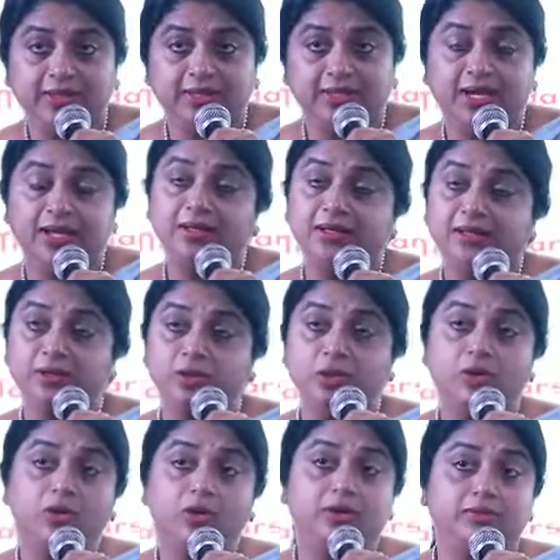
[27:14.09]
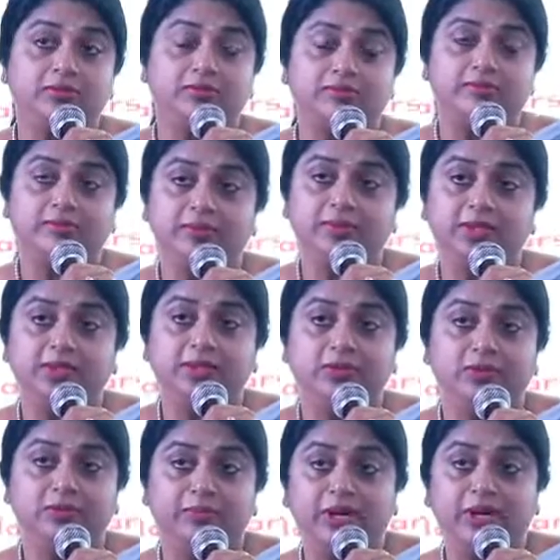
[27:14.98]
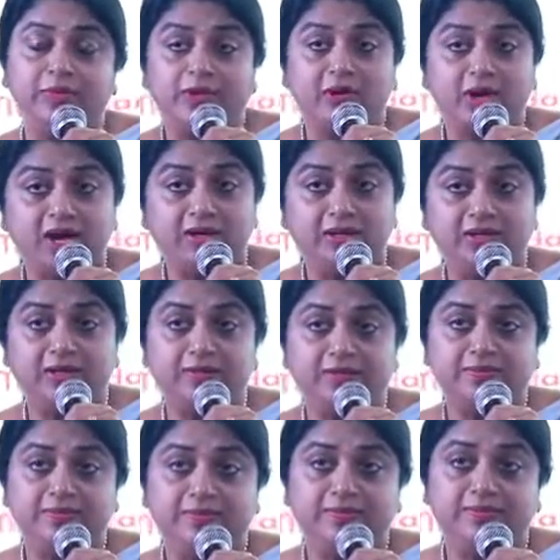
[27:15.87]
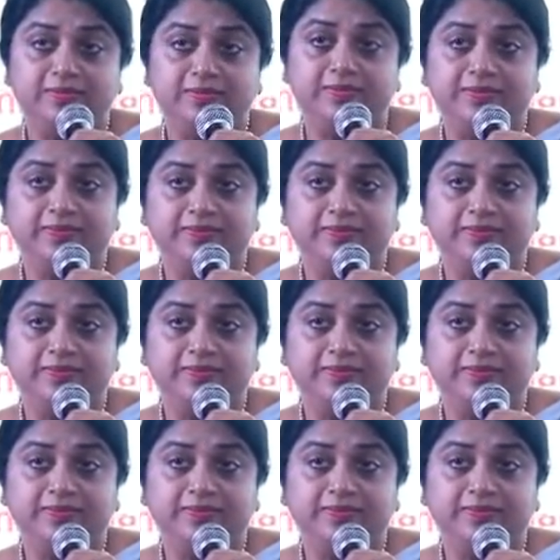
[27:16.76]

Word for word: and your, you know, memorandum,